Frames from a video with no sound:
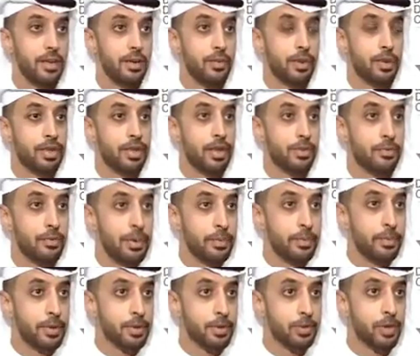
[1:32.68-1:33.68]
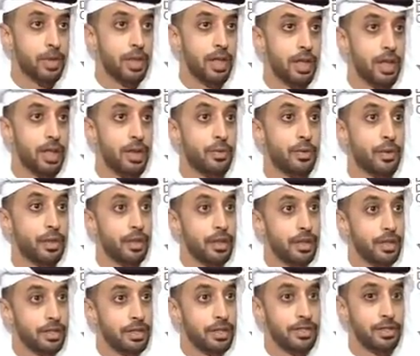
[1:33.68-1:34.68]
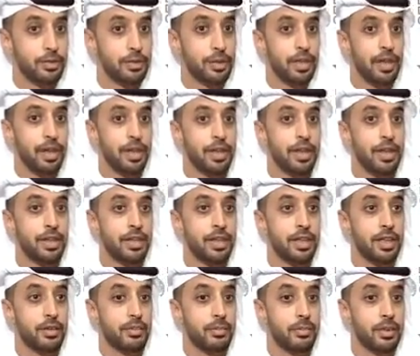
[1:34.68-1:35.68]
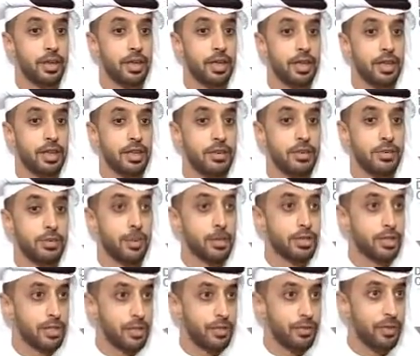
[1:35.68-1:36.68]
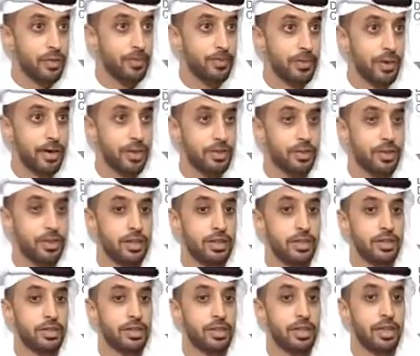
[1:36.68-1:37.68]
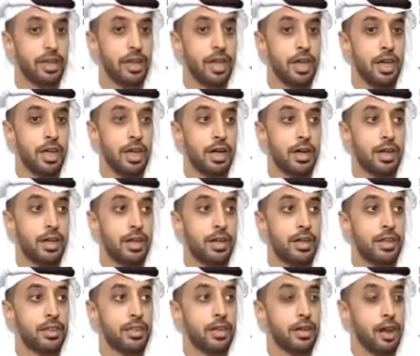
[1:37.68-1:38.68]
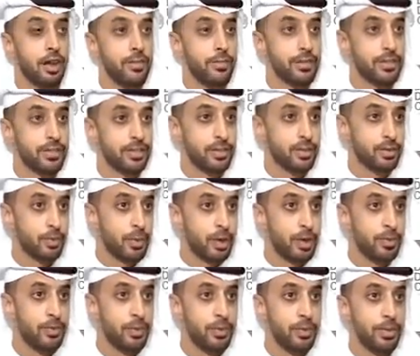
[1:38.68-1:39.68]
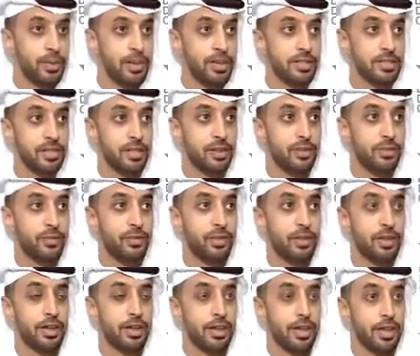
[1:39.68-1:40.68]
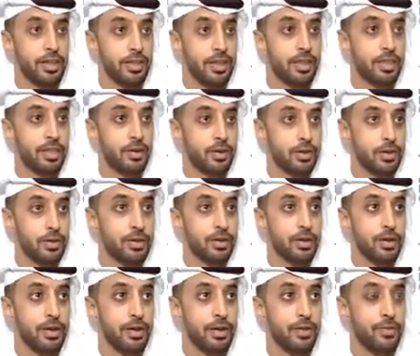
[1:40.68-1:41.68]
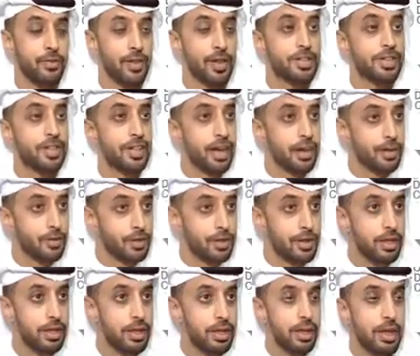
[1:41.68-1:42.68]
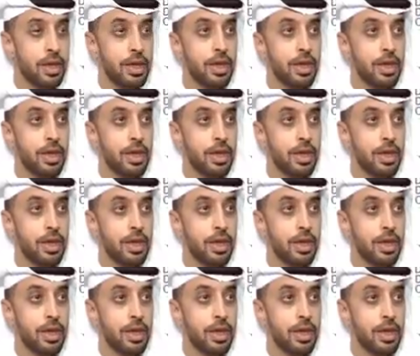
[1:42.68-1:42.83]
what our members would like, what the industry would like, and bringing in a positive impact to the industry. And the conference is one of the ways of getting those, fleshing out the